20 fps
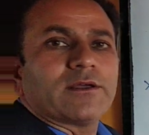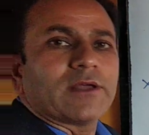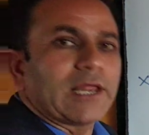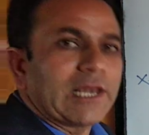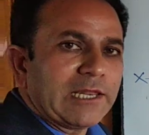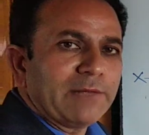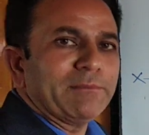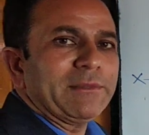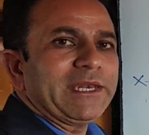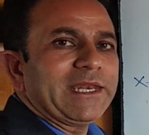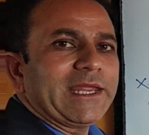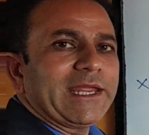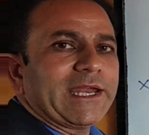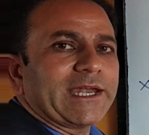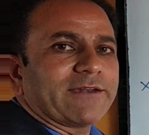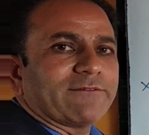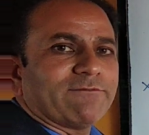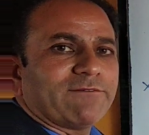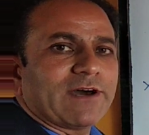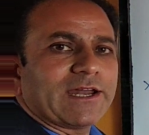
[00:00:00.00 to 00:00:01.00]

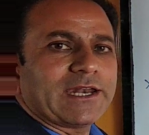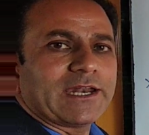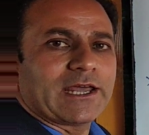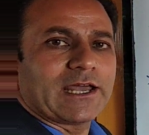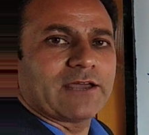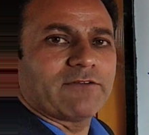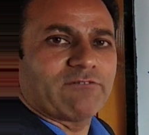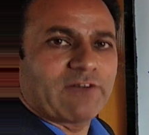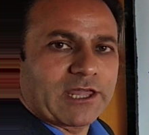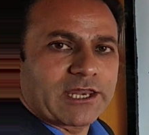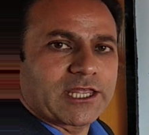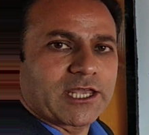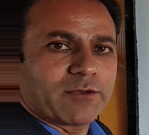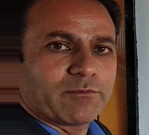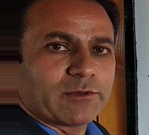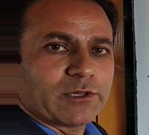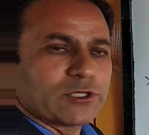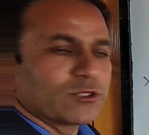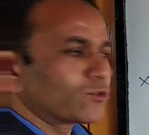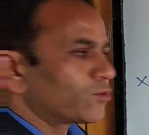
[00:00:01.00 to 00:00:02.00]
eliminate one
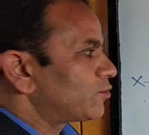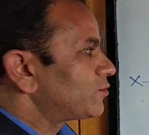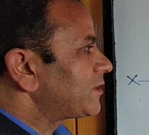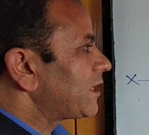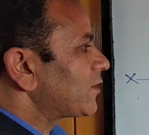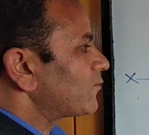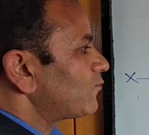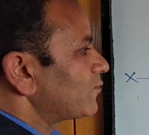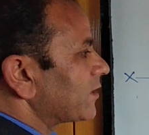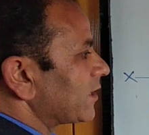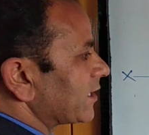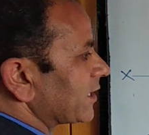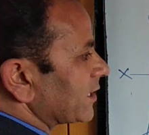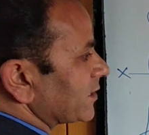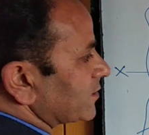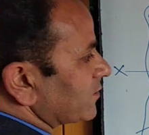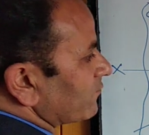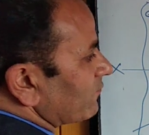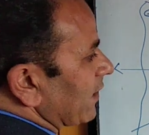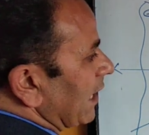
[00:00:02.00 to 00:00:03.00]
variable so that we can
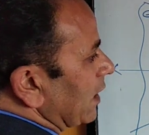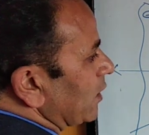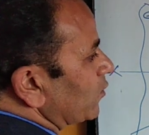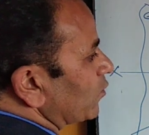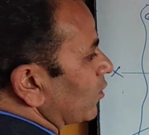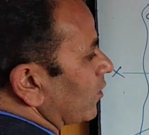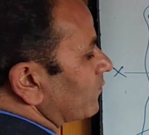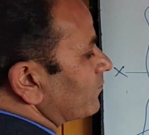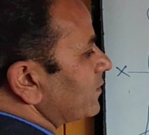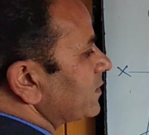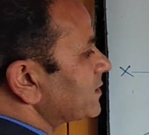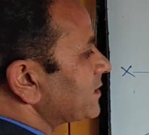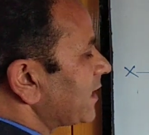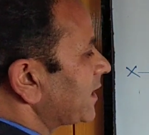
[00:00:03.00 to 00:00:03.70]
get the value of this